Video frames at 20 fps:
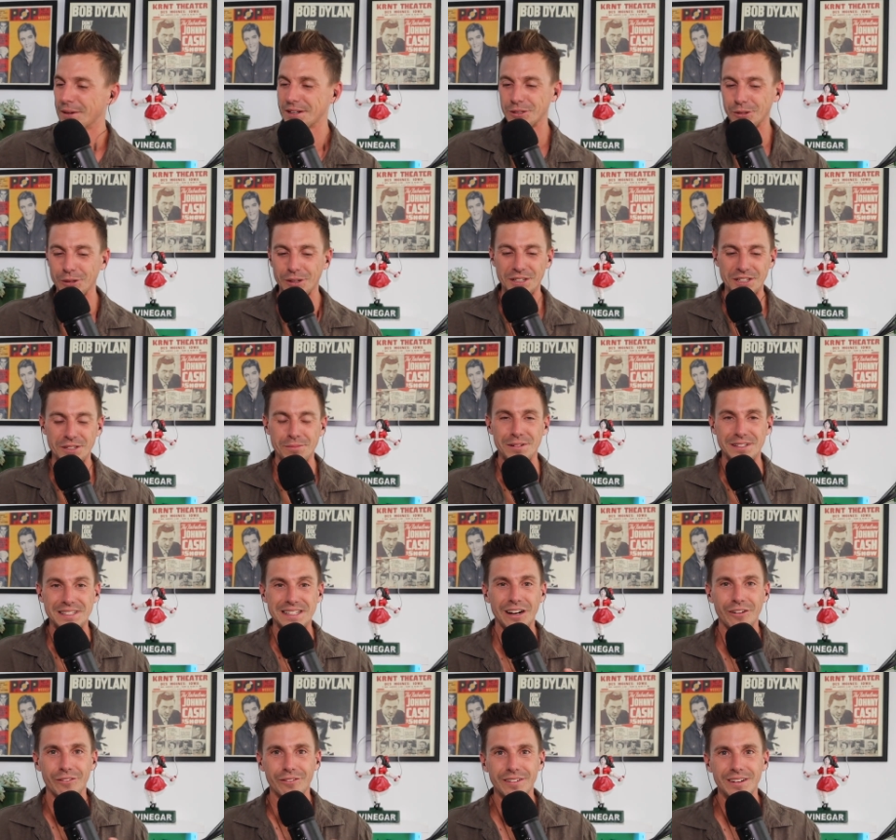I talking to
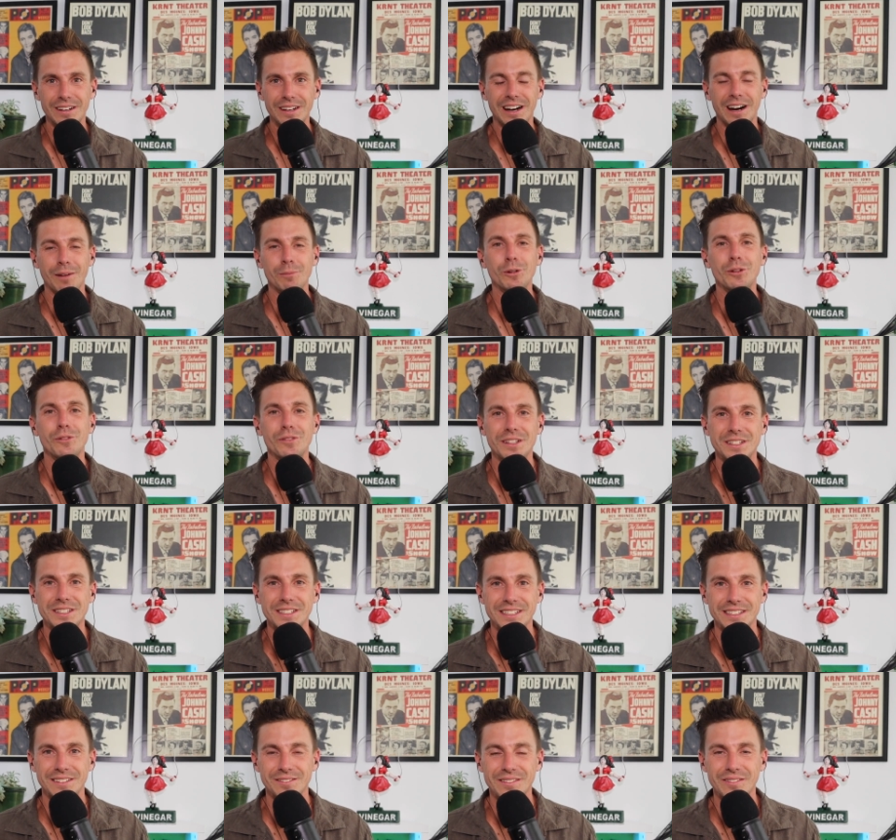myself? I'll move this
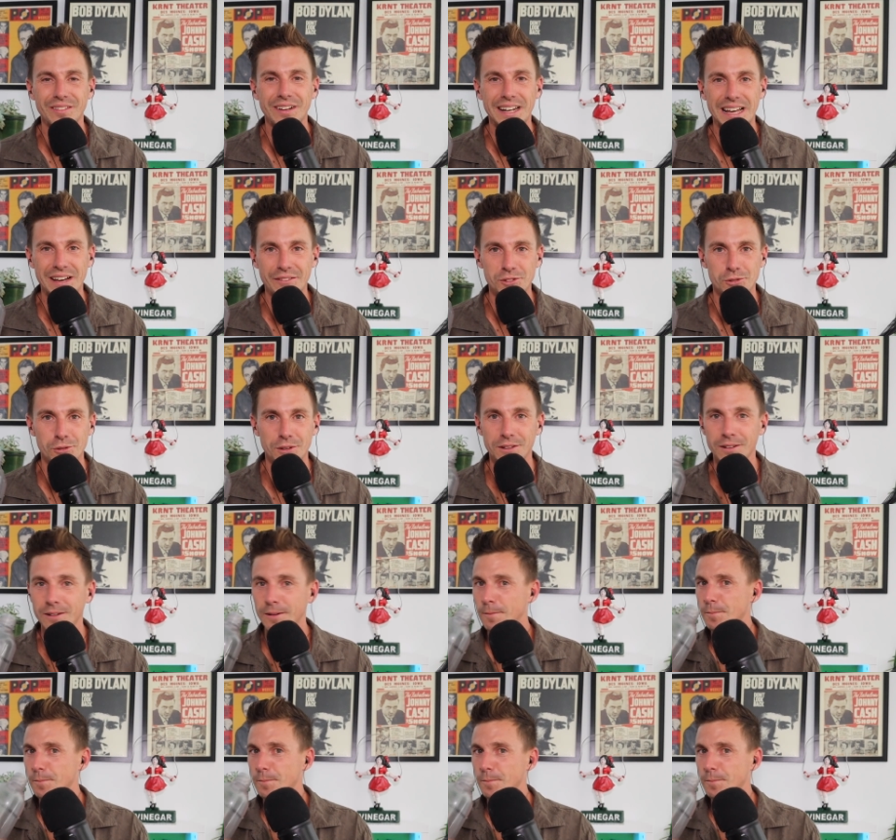because I'm going to have a drink.